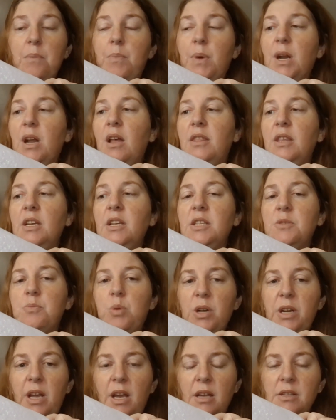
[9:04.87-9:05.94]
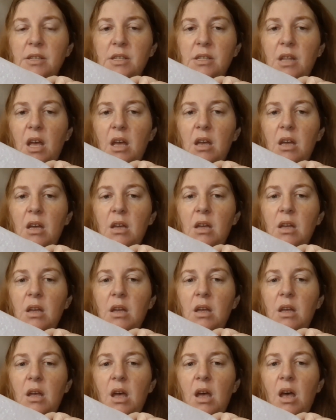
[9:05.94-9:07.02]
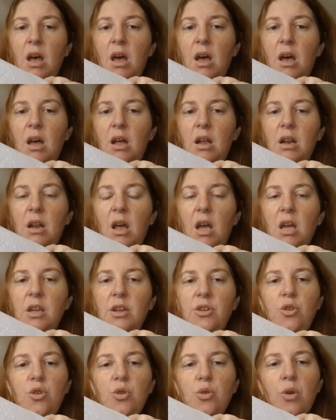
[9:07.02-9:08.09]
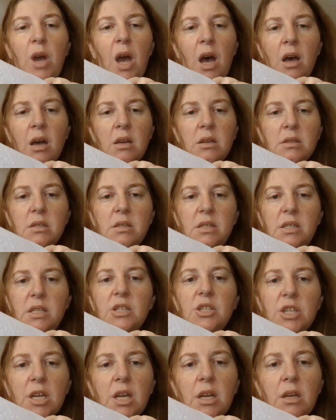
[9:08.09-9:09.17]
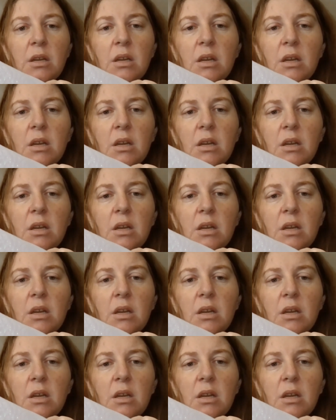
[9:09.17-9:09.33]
but I think it's pronounced the like Huga Stitcher.